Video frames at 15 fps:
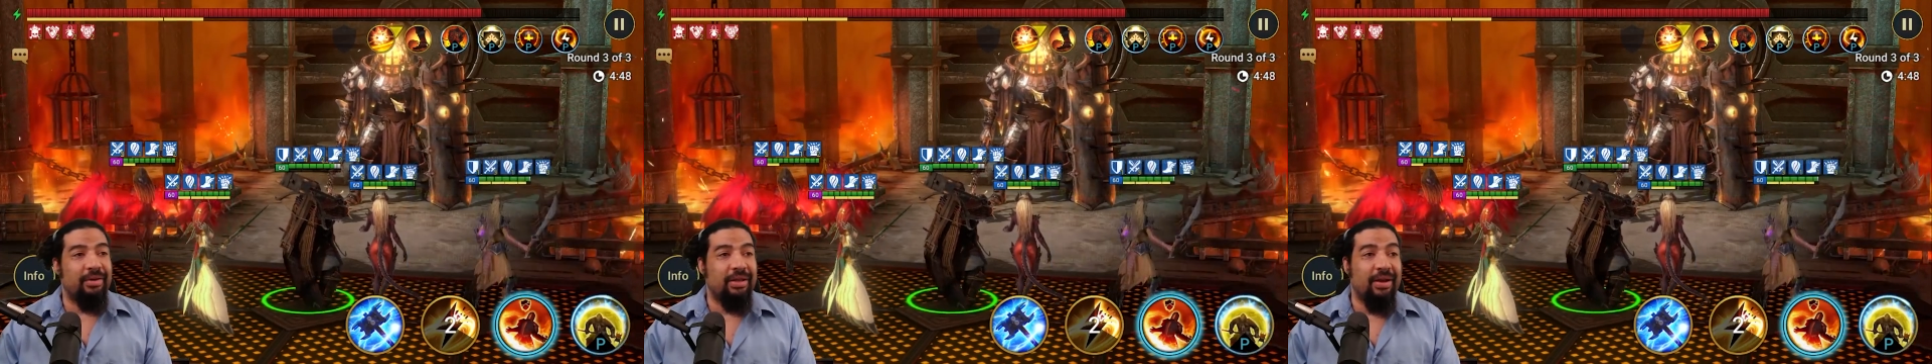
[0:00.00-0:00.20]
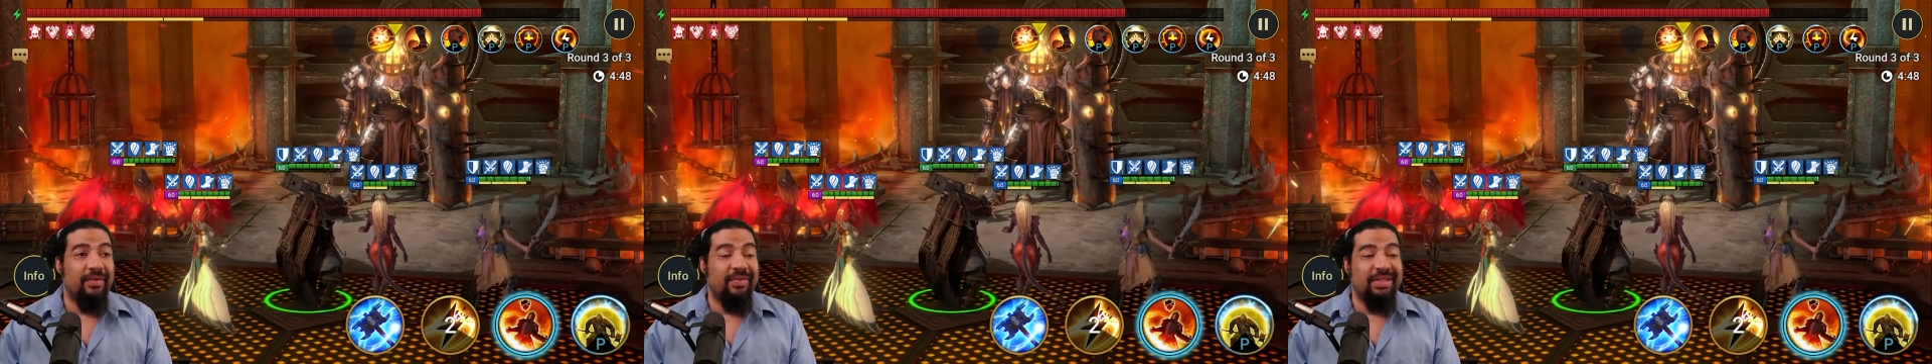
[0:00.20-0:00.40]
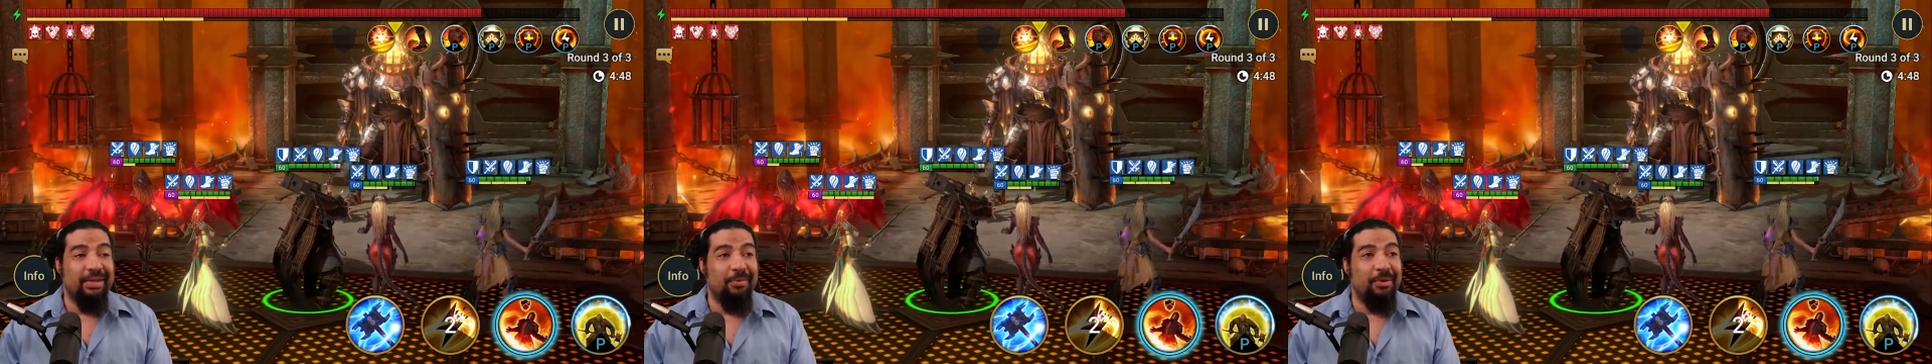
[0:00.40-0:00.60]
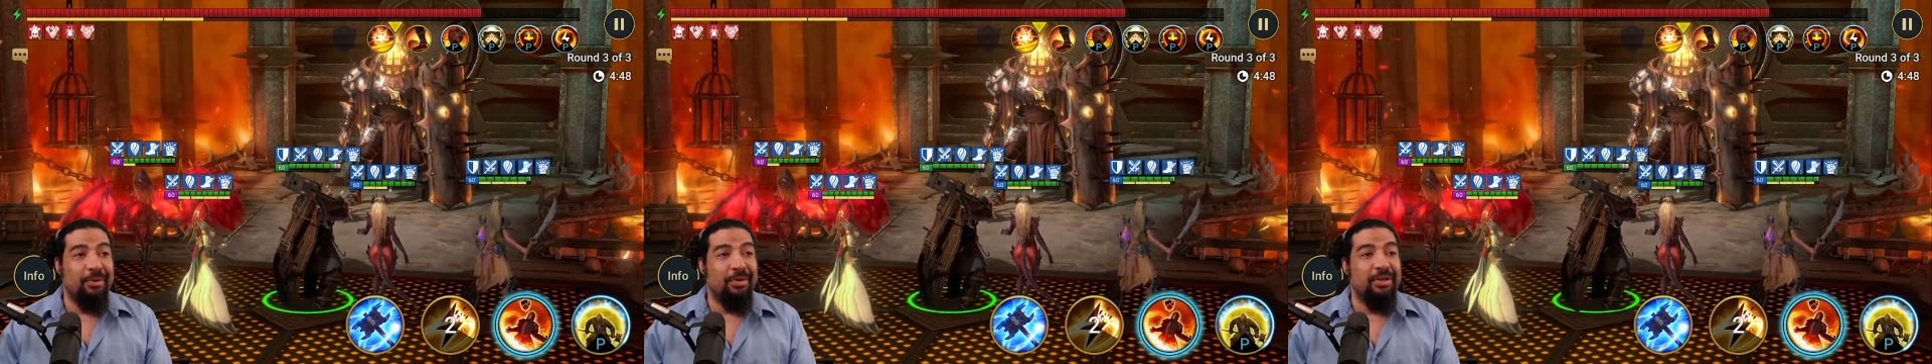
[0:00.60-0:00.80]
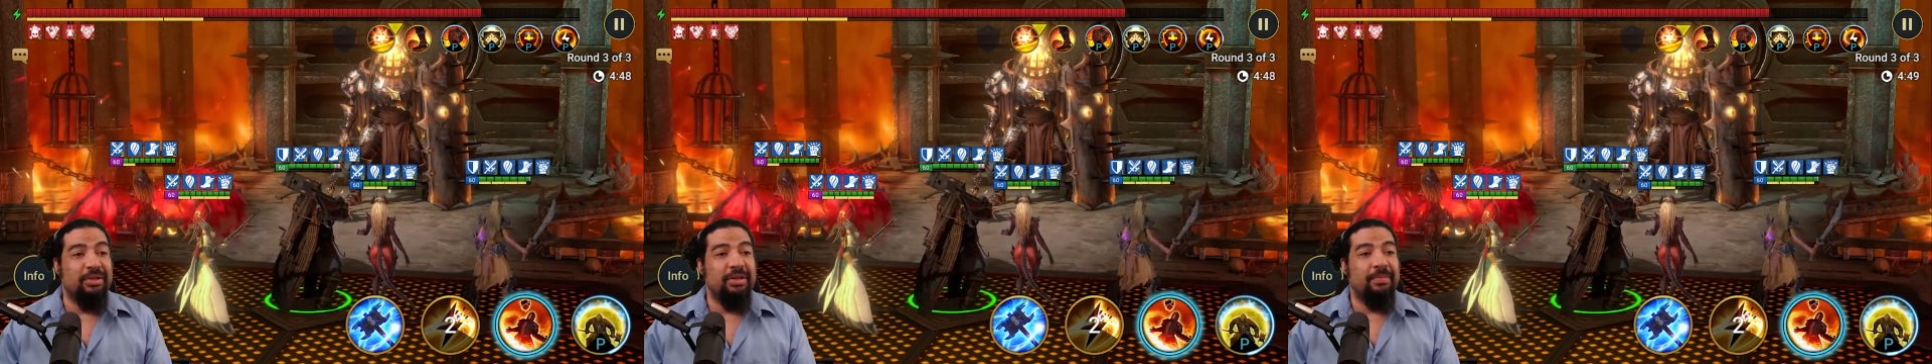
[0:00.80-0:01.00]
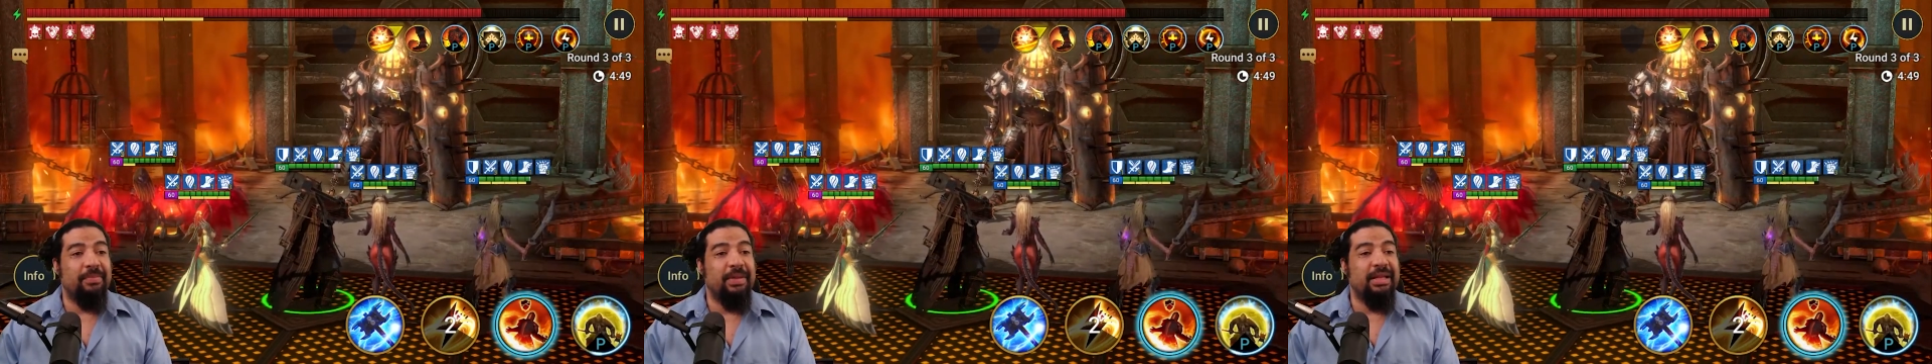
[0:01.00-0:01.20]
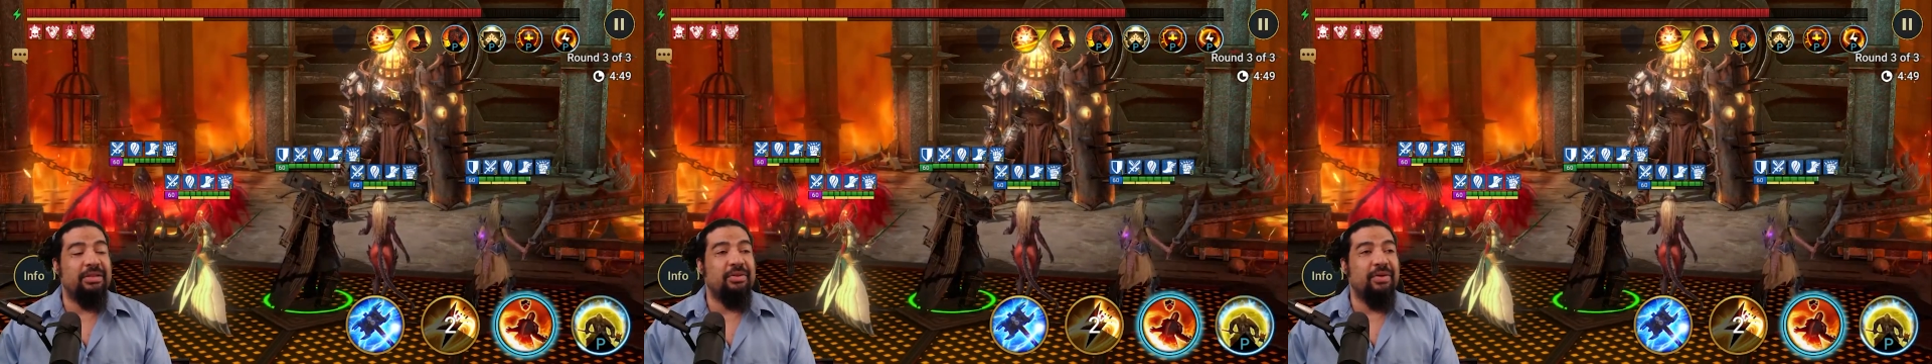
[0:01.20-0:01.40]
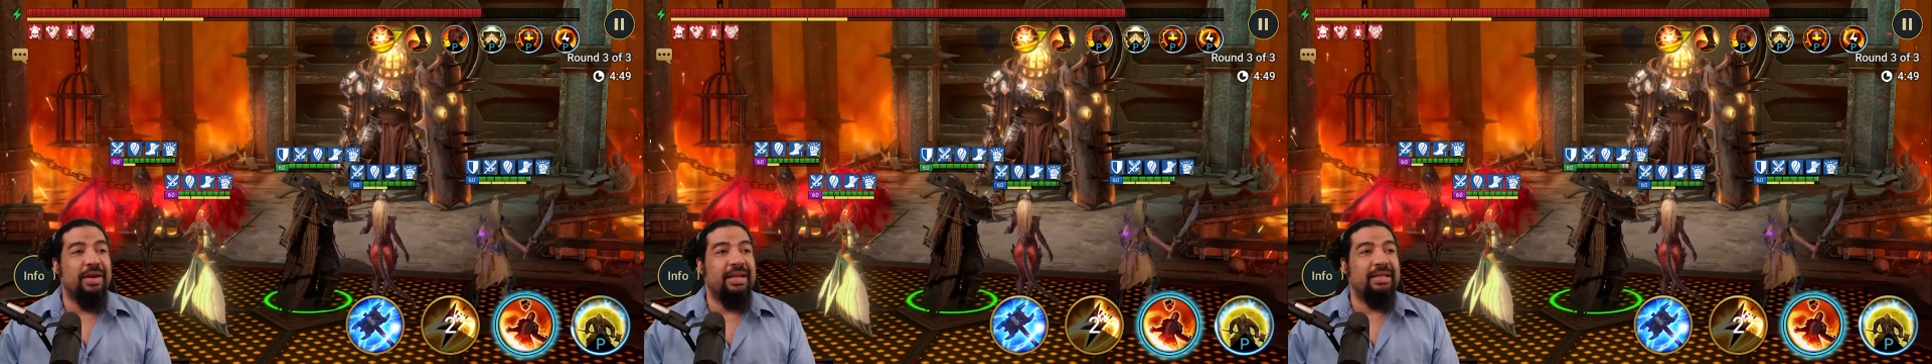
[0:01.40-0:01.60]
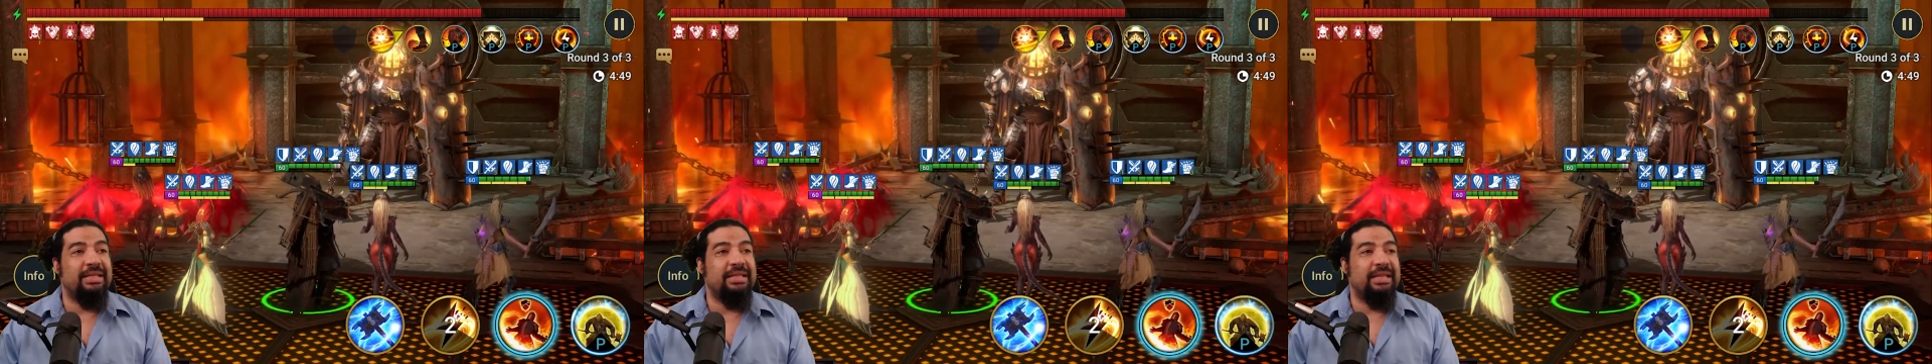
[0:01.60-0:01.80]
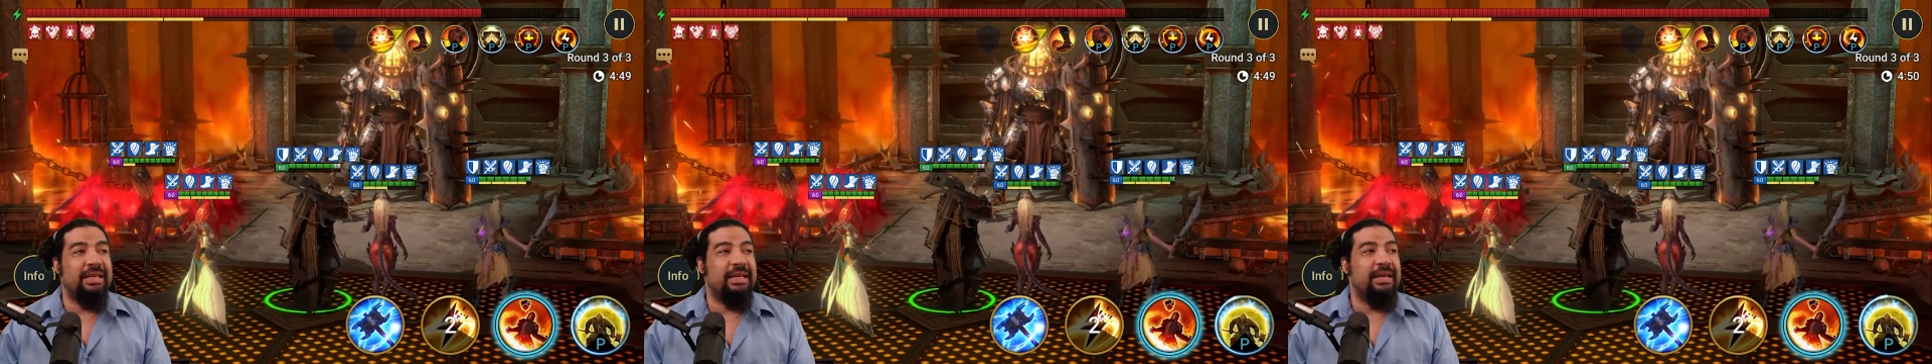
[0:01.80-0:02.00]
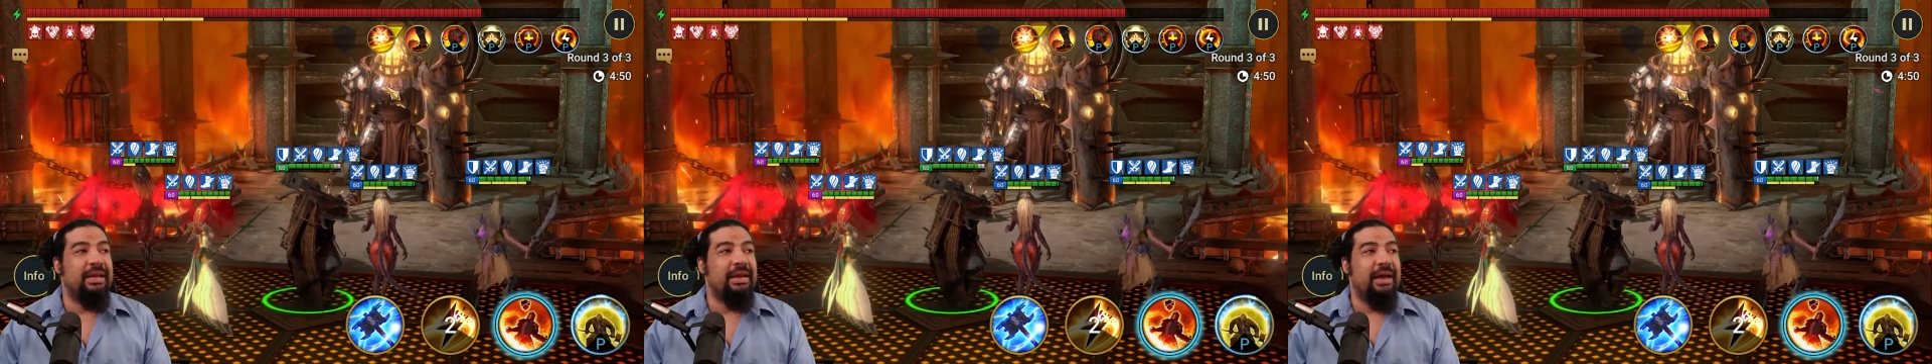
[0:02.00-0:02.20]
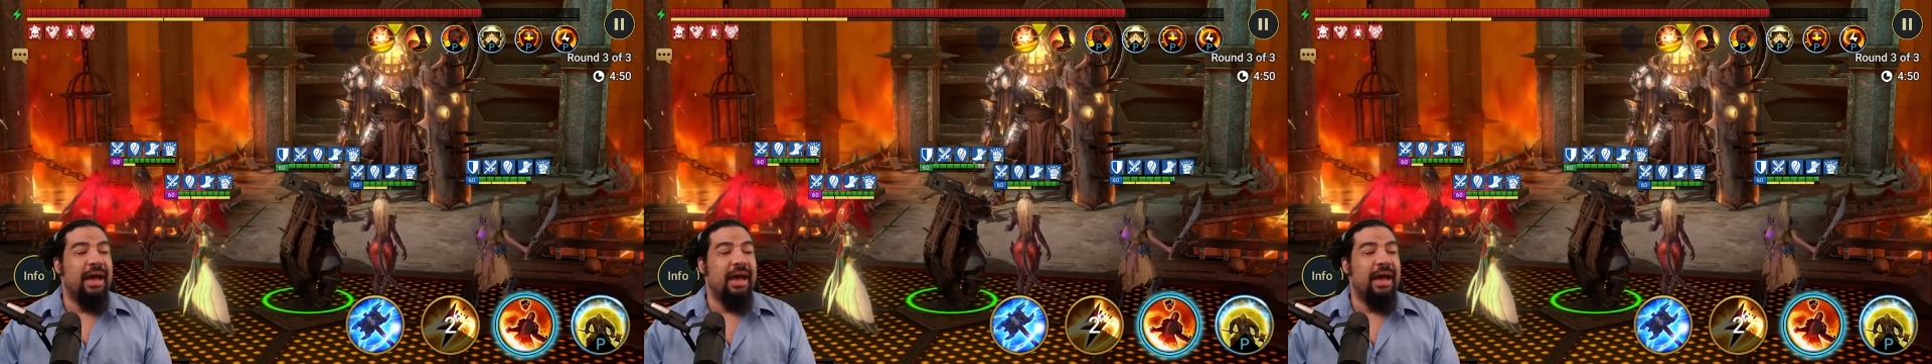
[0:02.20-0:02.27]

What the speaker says: He obviously won't use it, but let's go ahead and see